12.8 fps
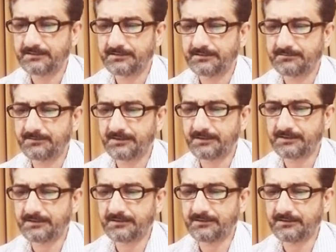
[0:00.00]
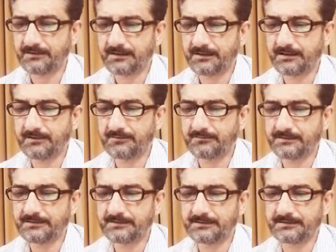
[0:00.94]
and for now
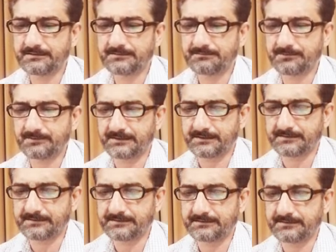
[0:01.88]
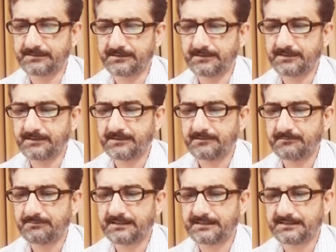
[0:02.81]
onward it's protected.
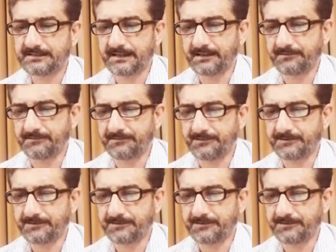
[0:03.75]
Press save.